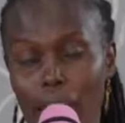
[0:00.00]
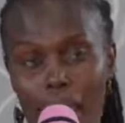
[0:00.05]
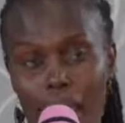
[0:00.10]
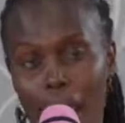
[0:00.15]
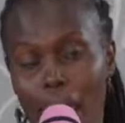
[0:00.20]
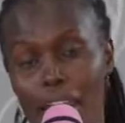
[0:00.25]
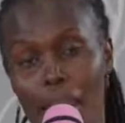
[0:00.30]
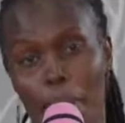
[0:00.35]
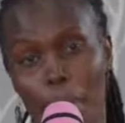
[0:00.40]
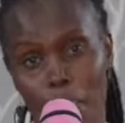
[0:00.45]

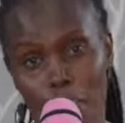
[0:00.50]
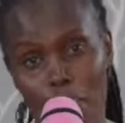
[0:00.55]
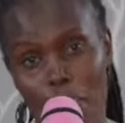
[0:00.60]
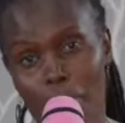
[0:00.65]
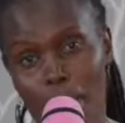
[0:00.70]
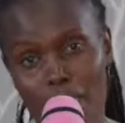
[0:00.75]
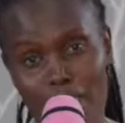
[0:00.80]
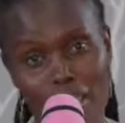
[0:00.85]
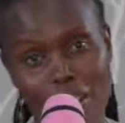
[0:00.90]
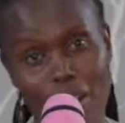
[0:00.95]

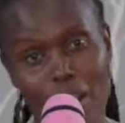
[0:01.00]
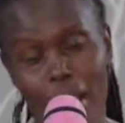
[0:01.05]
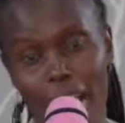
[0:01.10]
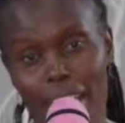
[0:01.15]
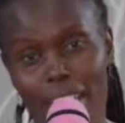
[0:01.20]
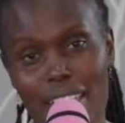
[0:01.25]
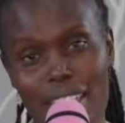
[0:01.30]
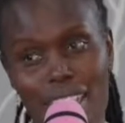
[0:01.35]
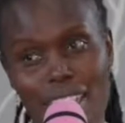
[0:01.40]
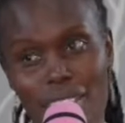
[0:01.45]
unemployment in our
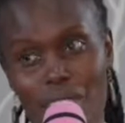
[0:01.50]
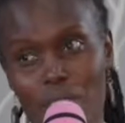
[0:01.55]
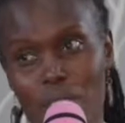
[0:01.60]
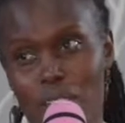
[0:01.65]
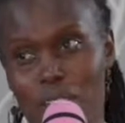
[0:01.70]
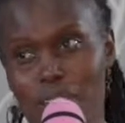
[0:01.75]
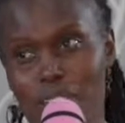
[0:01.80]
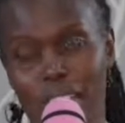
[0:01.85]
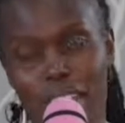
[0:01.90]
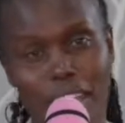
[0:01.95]
country is
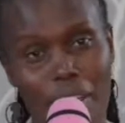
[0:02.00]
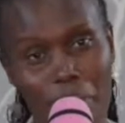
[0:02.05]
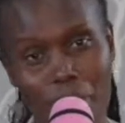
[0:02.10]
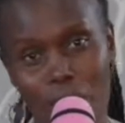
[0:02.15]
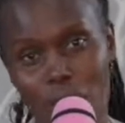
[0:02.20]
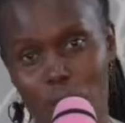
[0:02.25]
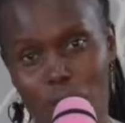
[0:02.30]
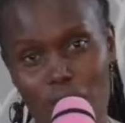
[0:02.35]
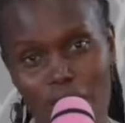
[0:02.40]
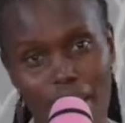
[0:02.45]
not really
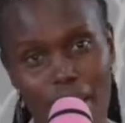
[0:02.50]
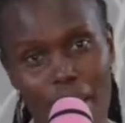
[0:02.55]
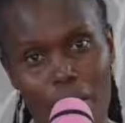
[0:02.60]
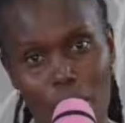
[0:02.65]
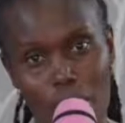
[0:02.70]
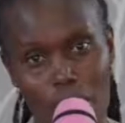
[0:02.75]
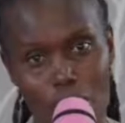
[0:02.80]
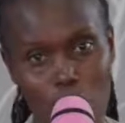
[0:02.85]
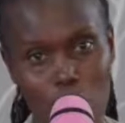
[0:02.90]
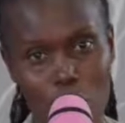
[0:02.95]
because there are
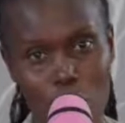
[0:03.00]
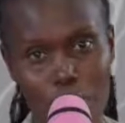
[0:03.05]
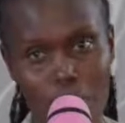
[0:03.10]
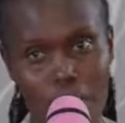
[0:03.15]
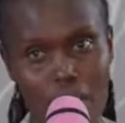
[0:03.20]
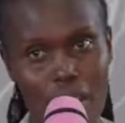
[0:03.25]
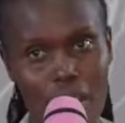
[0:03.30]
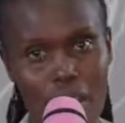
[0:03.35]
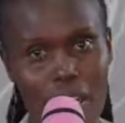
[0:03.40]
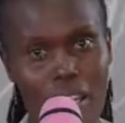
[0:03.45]
no
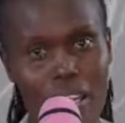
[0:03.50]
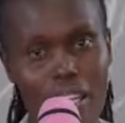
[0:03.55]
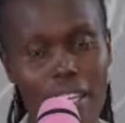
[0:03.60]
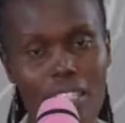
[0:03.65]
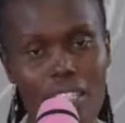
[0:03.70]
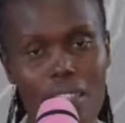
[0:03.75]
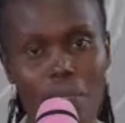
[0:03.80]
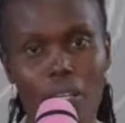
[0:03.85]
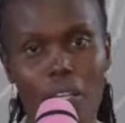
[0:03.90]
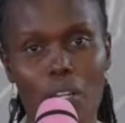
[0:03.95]
jobs.
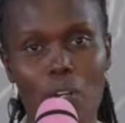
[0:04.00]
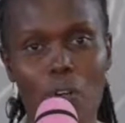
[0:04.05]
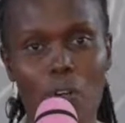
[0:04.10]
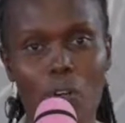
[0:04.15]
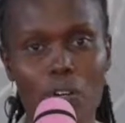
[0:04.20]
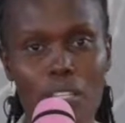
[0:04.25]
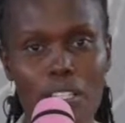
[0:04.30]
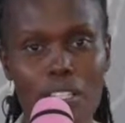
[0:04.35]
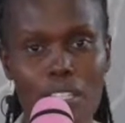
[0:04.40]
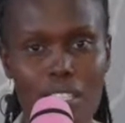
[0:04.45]
It's
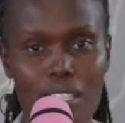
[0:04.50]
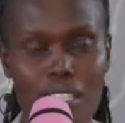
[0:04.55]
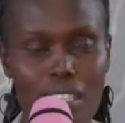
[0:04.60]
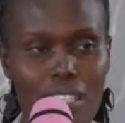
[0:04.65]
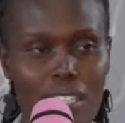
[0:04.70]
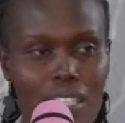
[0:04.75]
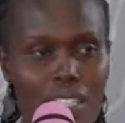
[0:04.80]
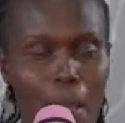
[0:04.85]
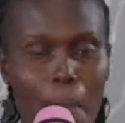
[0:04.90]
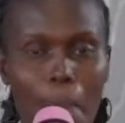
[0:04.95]
because
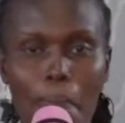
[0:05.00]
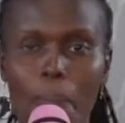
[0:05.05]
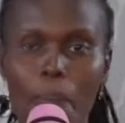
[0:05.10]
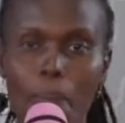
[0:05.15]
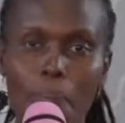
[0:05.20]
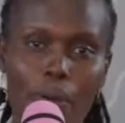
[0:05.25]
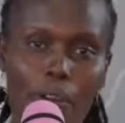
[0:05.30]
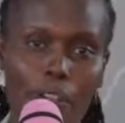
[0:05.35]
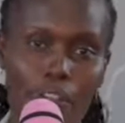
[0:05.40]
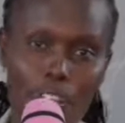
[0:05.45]
some
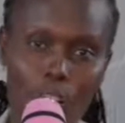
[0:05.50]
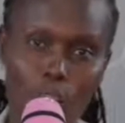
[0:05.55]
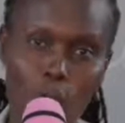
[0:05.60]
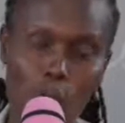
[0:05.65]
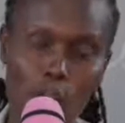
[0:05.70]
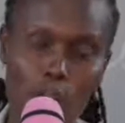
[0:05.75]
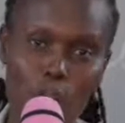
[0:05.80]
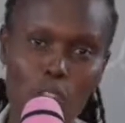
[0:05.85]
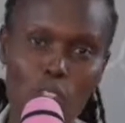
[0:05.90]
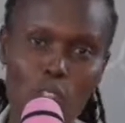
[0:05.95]
people, even who
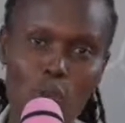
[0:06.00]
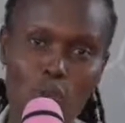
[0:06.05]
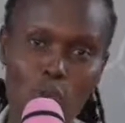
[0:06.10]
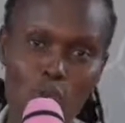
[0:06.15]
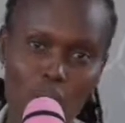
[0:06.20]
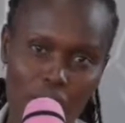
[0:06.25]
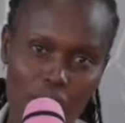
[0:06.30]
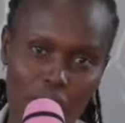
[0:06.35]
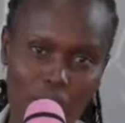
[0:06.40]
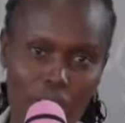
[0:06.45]
are not
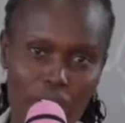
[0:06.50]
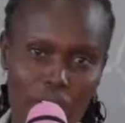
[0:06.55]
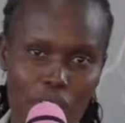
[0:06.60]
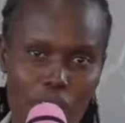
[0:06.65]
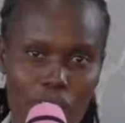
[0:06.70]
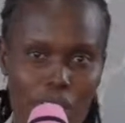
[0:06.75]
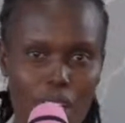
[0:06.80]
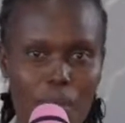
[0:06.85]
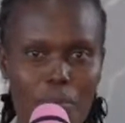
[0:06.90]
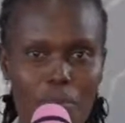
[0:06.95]
qualified for
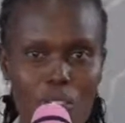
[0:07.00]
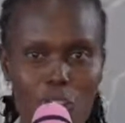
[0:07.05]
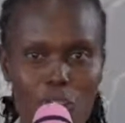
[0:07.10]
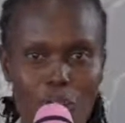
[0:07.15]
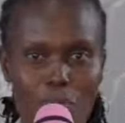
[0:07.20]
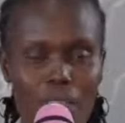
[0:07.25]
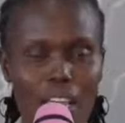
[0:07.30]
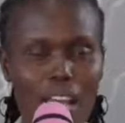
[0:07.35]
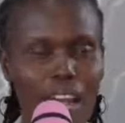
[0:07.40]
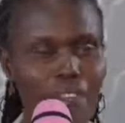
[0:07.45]
some
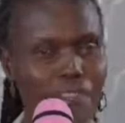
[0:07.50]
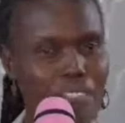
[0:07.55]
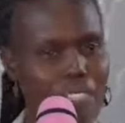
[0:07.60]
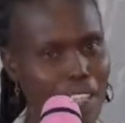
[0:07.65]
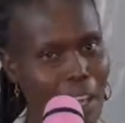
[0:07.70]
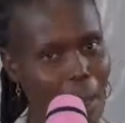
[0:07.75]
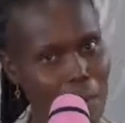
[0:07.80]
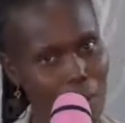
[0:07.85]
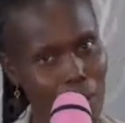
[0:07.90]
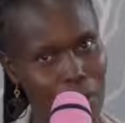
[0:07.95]
jobs, have
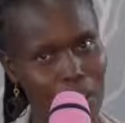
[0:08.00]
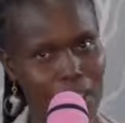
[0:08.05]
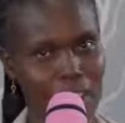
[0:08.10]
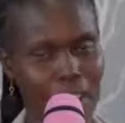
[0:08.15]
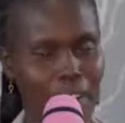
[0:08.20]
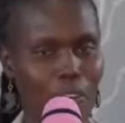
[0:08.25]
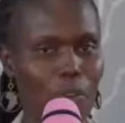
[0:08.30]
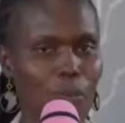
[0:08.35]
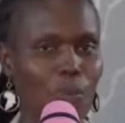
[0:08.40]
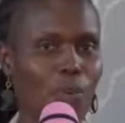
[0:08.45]
someone they
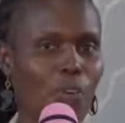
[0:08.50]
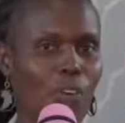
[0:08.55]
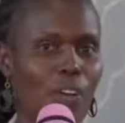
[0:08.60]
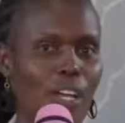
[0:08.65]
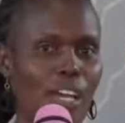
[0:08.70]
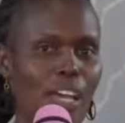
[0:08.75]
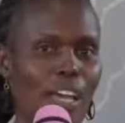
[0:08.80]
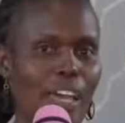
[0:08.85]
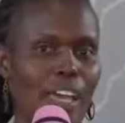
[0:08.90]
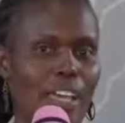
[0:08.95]
know,
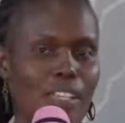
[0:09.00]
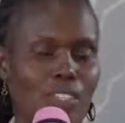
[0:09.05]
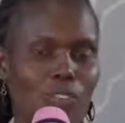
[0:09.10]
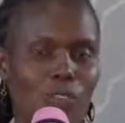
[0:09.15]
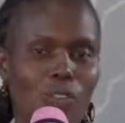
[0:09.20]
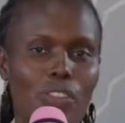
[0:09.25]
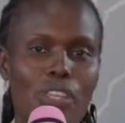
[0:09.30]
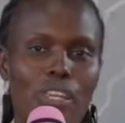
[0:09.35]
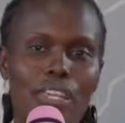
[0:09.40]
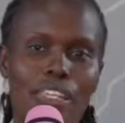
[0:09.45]
and
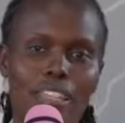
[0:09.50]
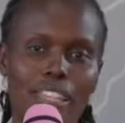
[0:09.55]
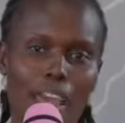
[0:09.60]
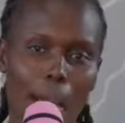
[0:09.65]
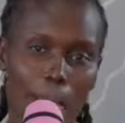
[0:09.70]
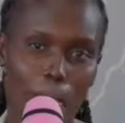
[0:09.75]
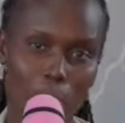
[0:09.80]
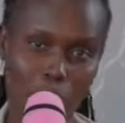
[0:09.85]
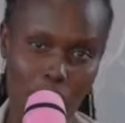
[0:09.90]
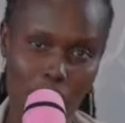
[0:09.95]
so they are
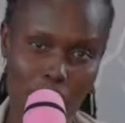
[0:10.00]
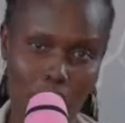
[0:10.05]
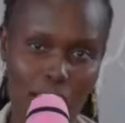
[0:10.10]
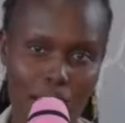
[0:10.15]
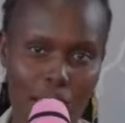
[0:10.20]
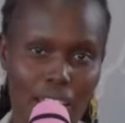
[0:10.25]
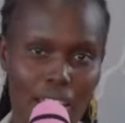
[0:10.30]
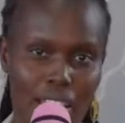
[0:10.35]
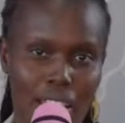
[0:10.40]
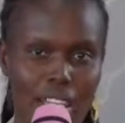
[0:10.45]
put
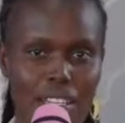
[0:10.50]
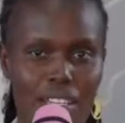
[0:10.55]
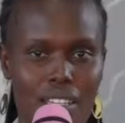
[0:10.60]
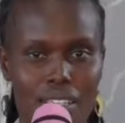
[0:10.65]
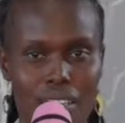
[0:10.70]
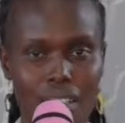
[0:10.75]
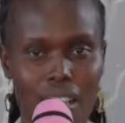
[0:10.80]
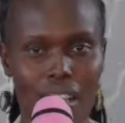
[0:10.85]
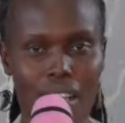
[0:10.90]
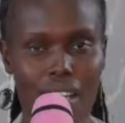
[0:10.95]
there. That is